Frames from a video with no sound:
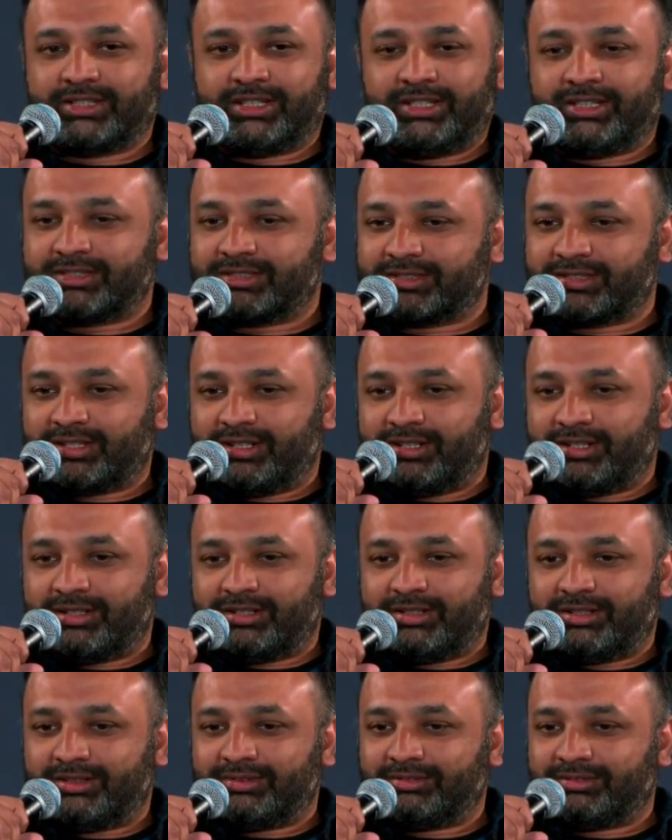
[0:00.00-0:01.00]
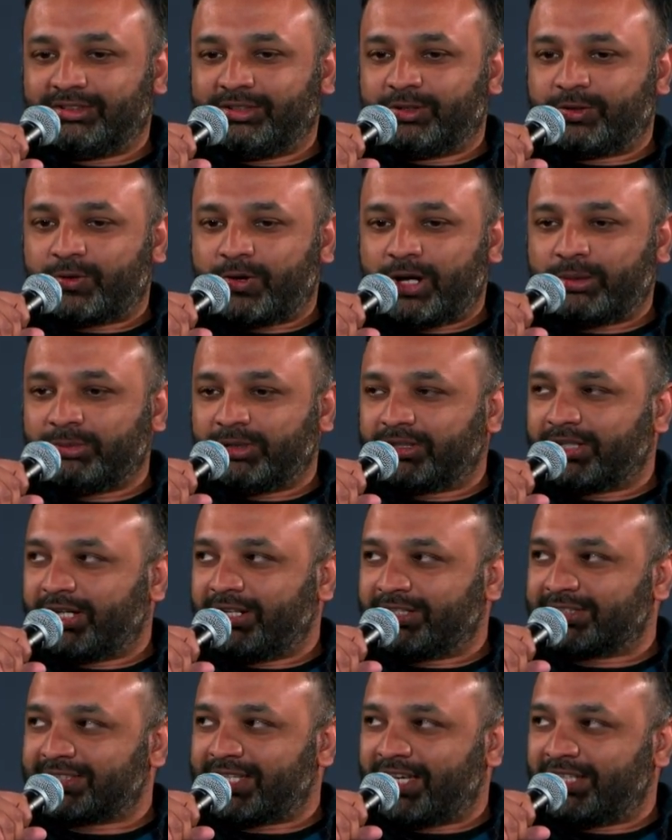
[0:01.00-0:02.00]
It's our incredible
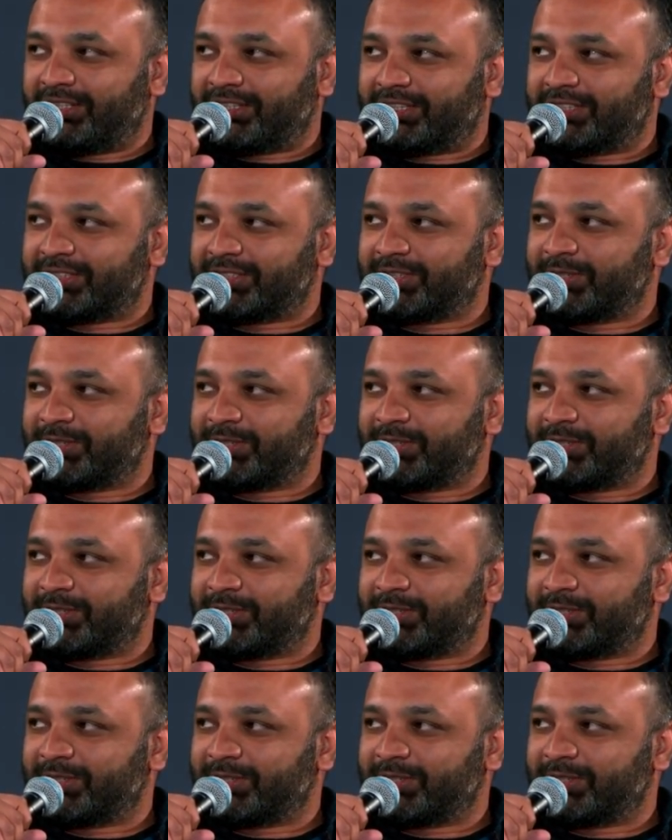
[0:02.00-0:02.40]
data scientists